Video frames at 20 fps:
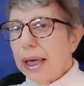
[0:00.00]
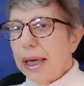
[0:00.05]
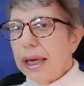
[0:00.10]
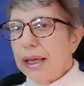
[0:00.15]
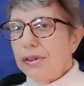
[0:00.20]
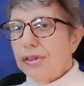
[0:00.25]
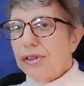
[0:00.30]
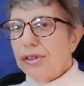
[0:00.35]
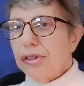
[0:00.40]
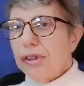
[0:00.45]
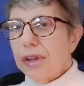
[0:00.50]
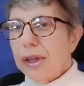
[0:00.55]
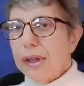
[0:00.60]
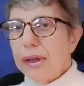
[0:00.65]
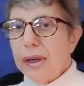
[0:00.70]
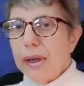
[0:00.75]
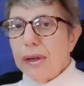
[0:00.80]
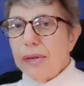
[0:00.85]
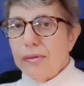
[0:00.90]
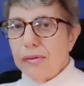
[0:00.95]
It's
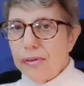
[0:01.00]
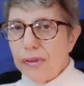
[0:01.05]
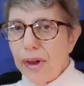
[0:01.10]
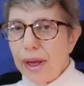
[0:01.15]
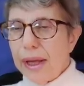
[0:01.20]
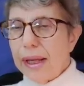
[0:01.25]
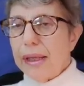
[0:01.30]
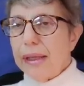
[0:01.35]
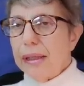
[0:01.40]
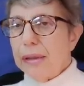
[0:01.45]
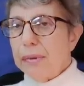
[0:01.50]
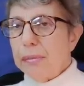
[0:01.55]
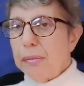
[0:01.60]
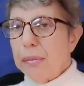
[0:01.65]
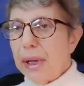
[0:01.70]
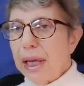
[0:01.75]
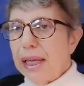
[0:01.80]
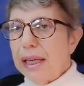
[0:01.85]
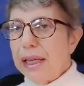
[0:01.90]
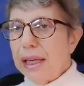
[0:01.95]
the violent
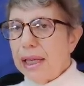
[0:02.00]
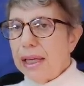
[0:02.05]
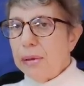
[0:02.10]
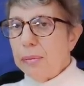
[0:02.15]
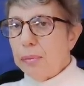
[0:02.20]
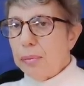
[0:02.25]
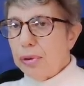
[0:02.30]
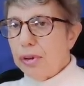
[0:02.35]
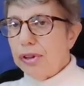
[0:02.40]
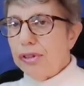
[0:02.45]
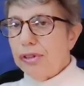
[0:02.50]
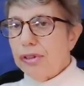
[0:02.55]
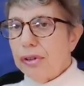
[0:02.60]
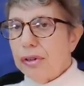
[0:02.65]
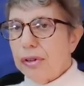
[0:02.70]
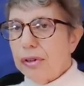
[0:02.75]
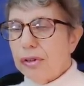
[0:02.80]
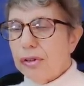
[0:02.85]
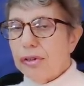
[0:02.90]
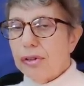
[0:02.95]
men in
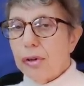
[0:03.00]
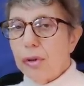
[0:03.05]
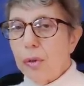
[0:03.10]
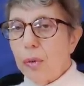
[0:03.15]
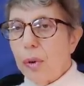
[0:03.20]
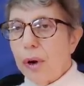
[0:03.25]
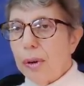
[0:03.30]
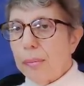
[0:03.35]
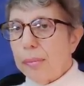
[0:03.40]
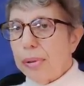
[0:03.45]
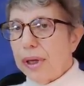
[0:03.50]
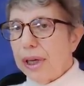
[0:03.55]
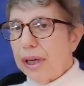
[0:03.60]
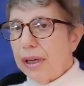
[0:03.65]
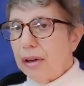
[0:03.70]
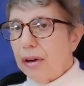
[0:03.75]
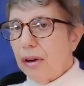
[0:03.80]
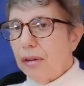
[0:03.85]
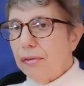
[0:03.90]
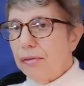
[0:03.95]
prisons who are
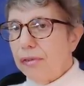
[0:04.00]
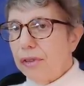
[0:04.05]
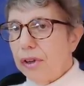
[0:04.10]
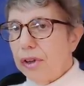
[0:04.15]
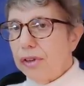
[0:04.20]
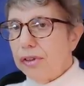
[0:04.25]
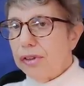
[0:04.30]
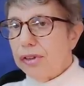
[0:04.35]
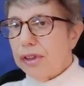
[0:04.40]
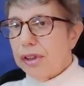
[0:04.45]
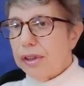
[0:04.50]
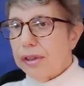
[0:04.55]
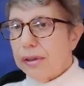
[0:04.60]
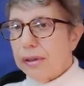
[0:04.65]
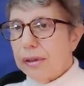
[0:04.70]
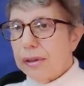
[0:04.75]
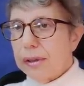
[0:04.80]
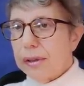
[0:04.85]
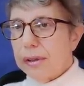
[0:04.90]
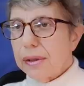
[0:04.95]
being converted.
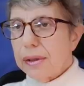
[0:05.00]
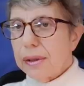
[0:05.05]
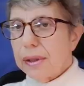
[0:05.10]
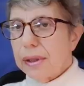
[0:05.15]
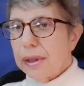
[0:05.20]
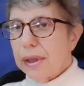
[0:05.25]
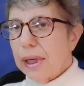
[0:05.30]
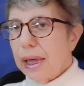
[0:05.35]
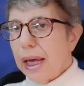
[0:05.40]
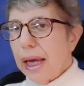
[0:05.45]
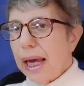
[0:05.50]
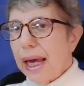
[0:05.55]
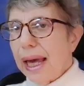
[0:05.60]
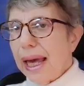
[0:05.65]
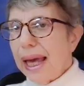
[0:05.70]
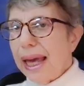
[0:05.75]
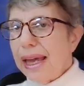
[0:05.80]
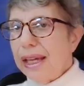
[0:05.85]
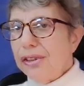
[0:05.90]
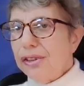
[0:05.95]

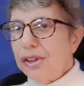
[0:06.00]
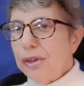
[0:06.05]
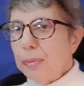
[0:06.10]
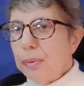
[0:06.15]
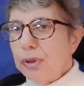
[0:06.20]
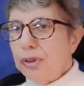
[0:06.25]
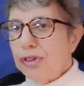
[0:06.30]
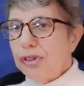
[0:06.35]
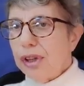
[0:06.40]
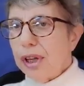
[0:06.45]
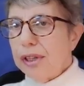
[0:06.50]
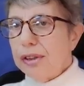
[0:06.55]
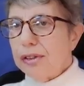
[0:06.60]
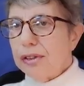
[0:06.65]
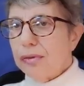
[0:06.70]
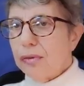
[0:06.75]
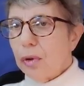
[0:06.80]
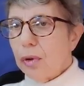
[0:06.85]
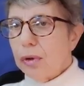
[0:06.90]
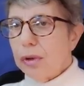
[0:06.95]
80%
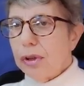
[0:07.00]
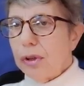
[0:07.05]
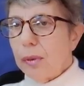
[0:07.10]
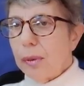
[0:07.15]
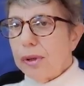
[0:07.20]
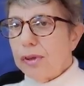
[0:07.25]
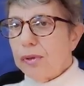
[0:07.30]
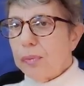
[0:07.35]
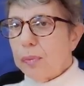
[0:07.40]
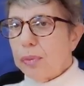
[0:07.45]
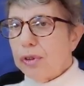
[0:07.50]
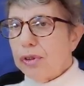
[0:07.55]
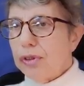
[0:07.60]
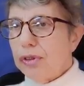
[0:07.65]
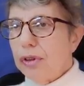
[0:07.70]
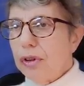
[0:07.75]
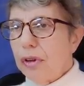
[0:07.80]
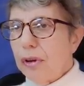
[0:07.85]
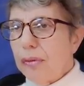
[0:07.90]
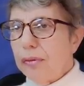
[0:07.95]
of all US
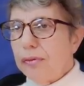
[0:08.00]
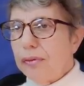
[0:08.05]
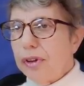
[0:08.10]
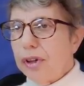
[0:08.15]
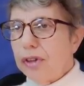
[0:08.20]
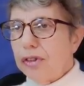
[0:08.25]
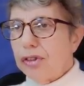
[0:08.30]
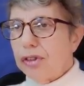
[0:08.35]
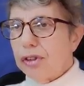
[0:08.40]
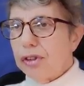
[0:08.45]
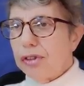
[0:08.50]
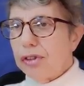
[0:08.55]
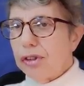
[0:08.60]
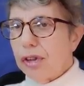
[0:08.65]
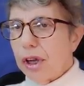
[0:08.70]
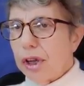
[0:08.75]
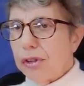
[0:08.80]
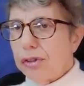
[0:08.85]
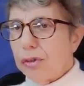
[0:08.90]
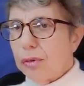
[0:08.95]
prison conversions
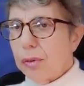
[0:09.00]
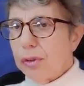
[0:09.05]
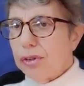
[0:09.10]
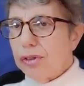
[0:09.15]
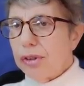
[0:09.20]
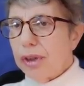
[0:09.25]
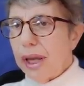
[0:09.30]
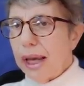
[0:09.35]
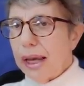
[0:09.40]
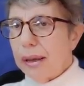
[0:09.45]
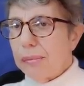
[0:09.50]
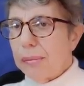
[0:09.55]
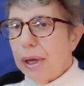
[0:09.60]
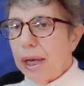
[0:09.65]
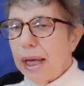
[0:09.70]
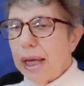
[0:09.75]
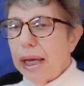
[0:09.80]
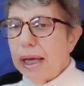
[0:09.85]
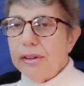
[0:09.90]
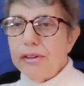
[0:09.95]
are to Islam.
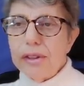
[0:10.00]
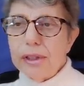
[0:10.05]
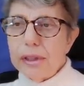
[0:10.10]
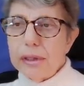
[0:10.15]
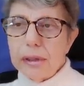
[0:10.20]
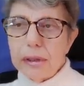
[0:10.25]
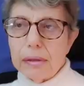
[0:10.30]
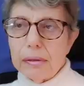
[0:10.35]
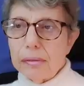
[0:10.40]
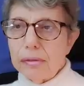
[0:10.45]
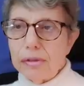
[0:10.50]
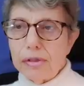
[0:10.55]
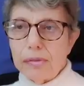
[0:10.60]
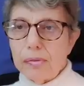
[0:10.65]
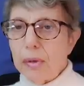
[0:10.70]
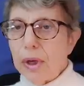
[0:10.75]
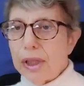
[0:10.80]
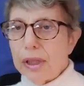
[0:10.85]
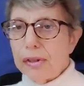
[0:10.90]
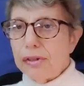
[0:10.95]
It includes,
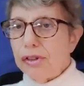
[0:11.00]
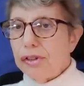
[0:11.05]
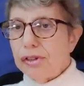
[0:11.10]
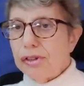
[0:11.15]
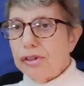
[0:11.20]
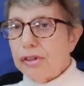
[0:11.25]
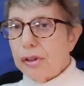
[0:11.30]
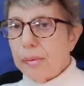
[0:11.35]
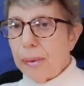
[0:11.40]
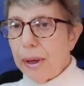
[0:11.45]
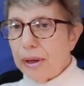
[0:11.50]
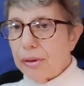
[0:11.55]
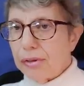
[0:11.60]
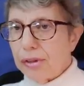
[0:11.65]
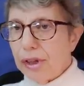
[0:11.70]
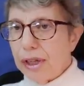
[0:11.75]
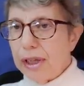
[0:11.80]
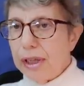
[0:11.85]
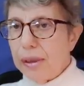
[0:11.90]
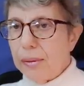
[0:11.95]
well, just
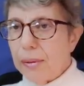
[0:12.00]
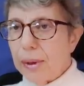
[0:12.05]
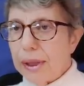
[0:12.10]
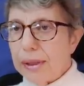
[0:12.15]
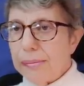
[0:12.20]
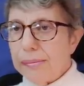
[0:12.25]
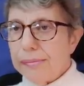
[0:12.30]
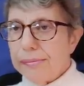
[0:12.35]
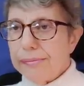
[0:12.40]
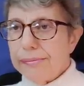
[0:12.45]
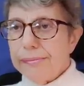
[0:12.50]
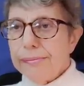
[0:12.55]
about anyone.